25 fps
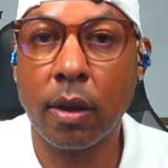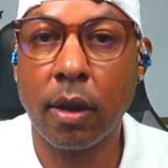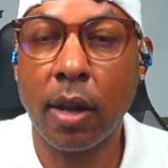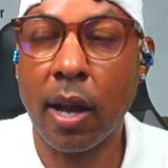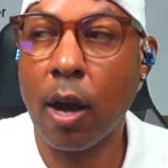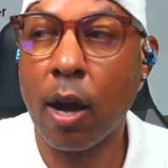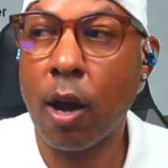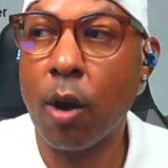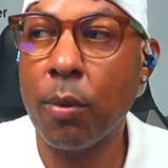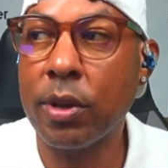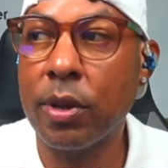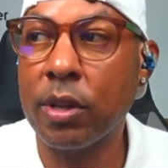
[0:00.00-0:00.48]

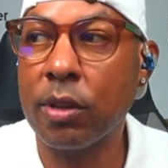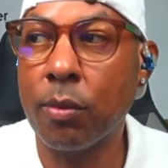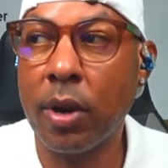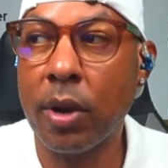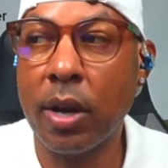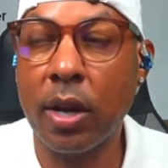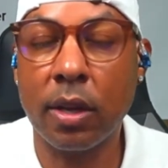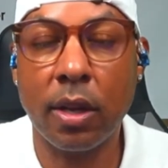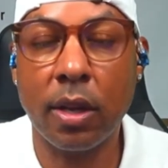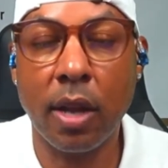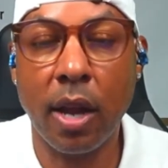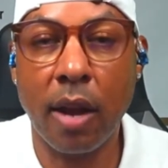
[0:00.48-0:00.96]
like I always
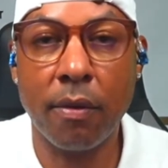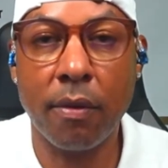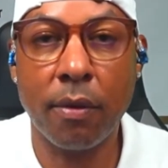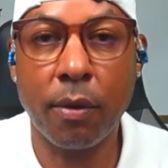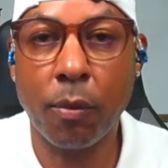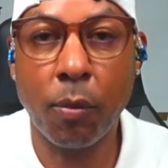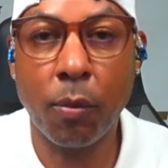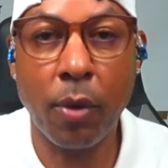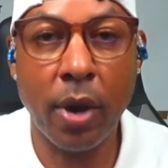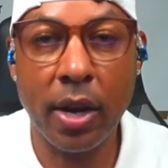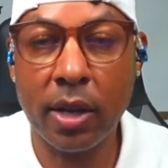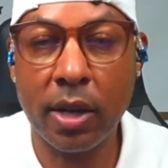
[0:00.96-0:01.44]
went
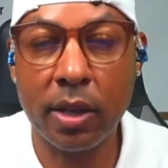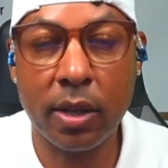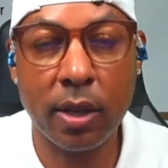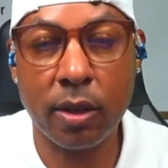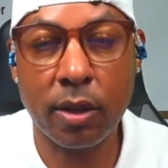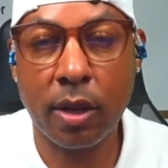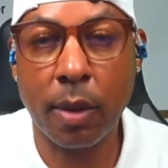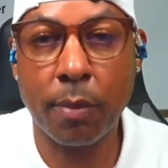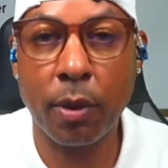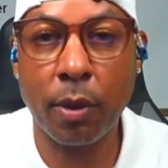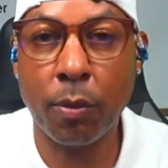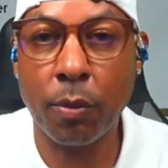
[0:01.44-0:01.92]
into
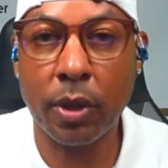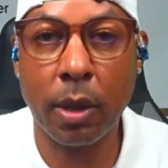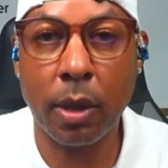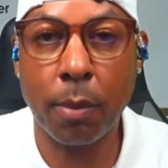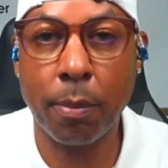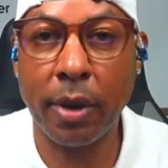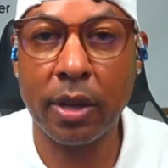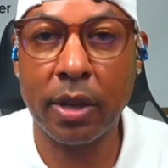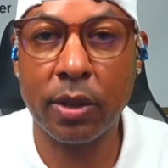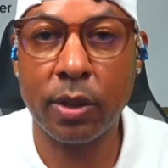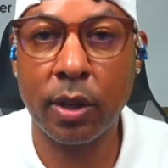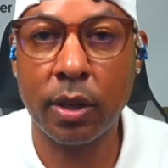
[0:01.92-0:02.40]
something with the
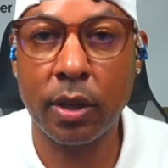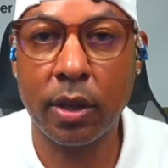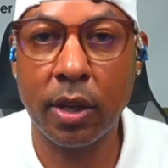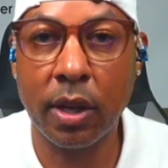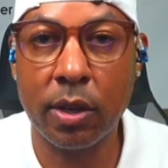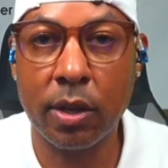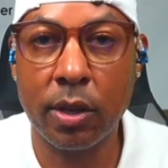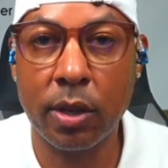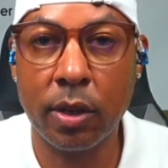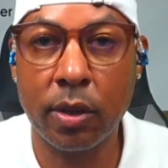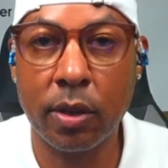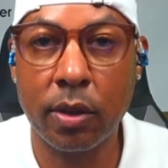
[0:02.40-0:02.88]
best
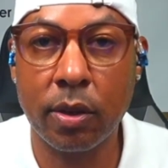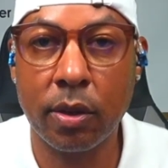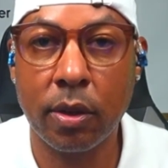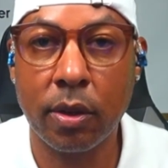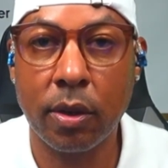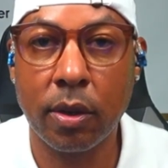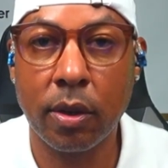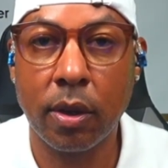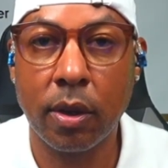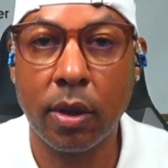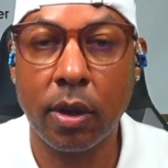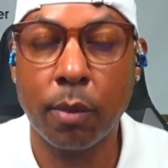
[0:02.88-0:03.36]
intentions,
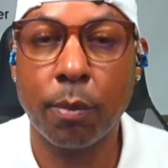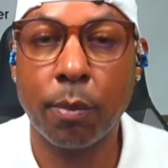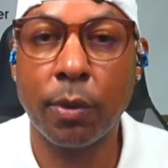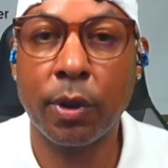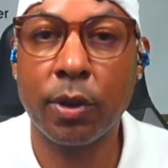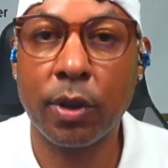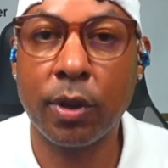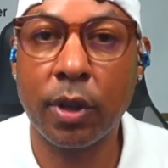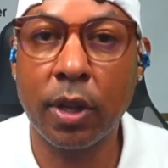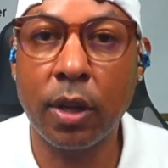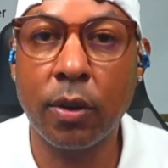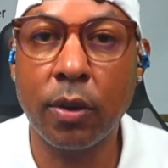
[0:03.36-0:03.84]

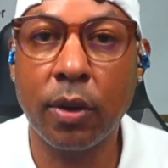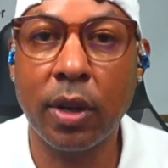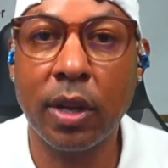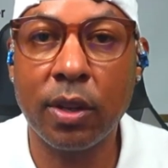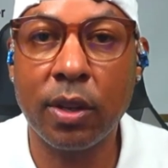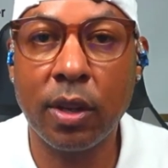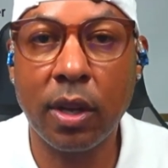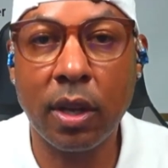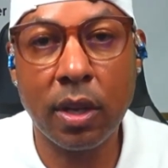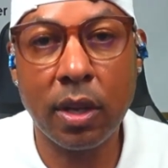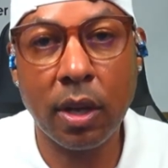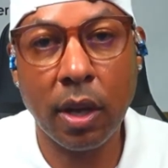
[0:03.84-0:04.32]
but still
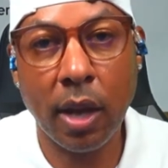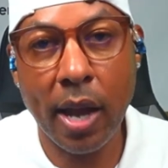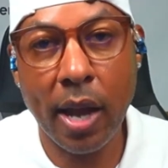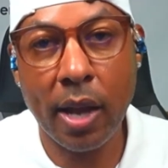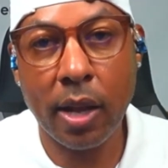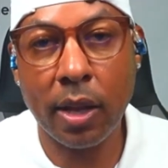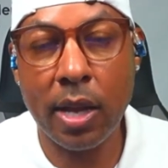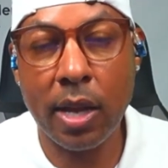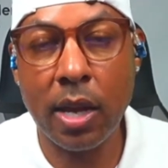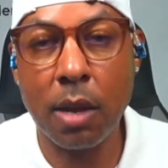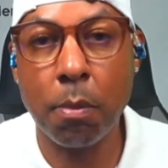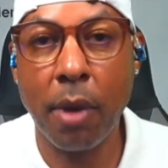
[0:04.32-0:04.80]
it's good to
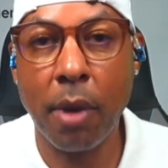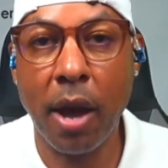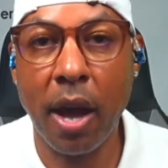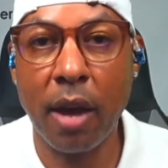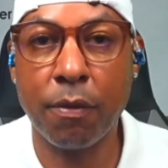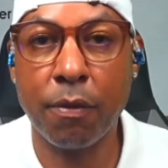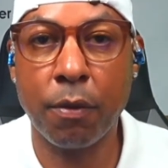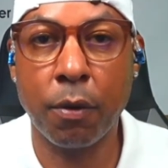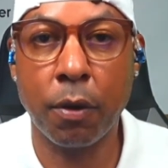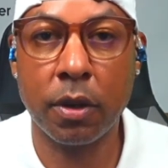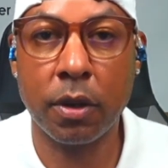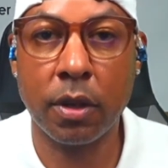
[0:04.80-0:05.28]
like lean
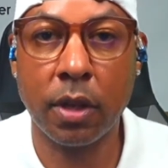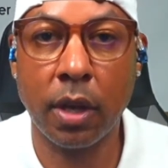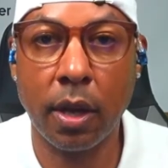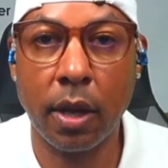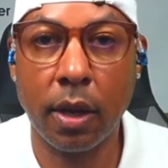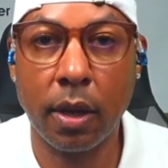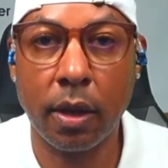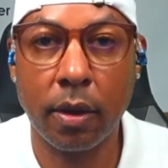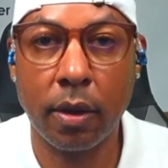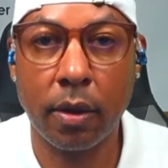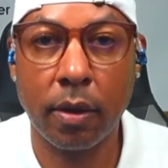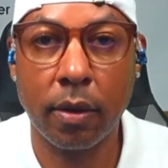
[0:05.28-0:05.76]
back for a
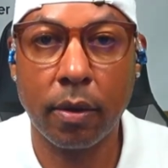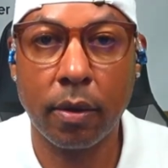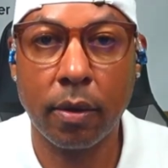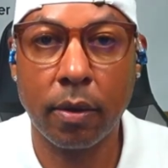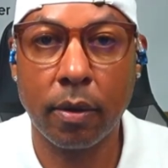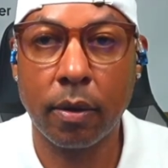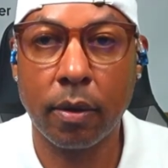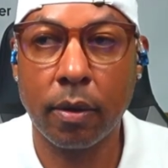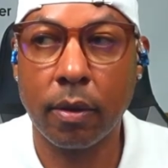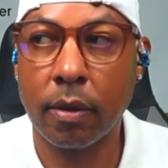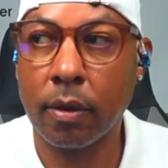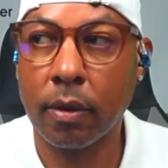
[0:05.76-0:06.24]
sec.
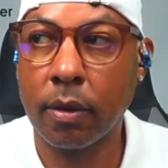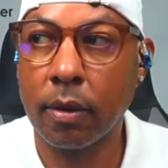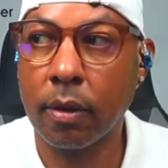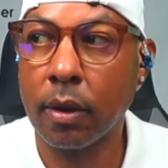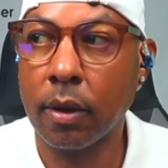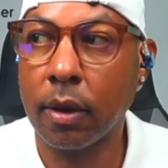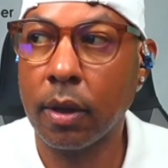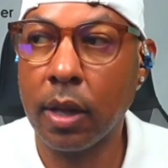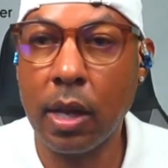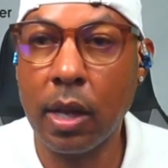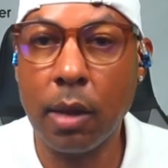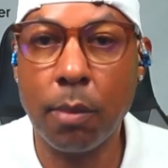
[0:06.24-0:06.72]

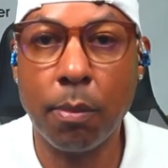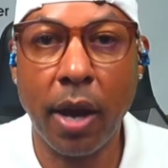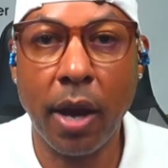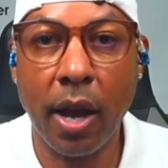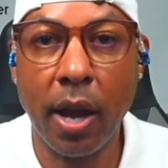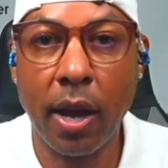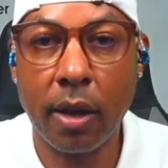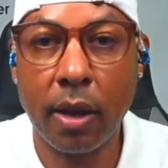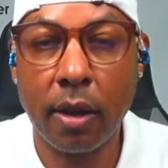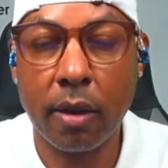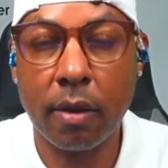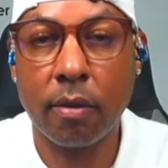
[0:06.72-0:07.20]
Lean
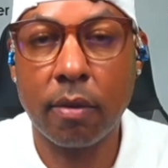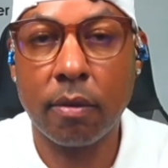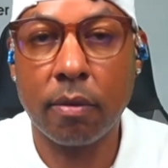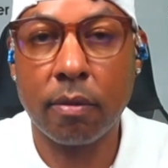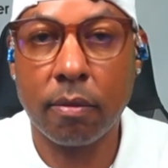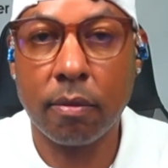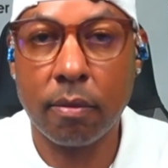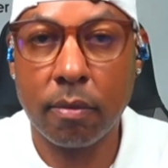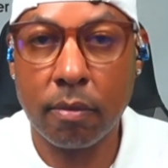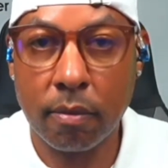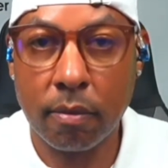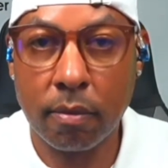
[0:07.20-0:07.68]
back,
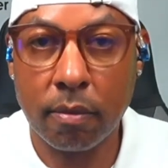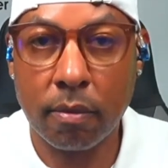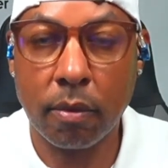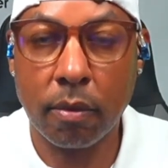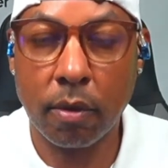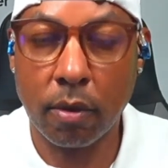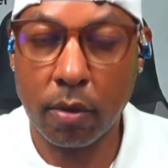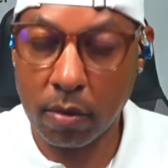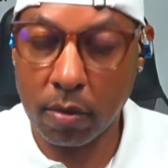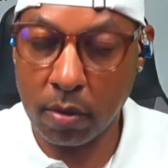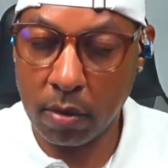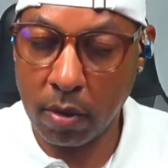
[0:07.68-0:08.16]

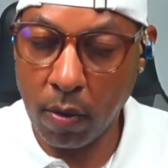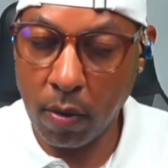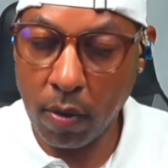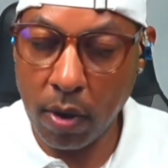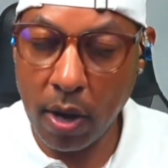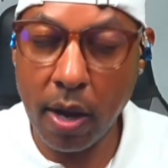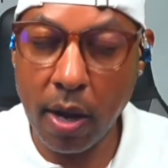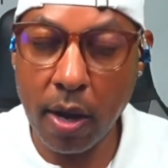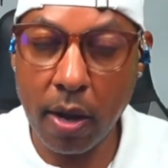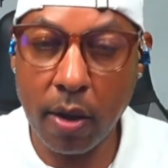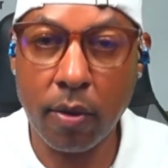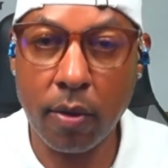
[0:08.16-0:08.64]
slow
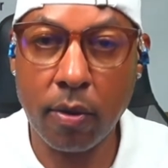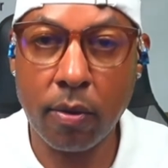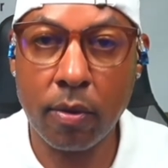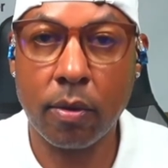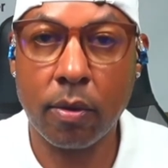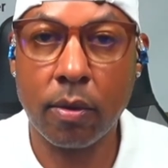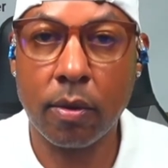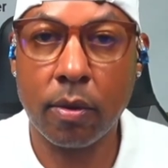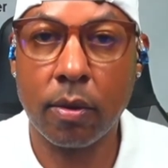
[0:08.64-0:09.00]
down,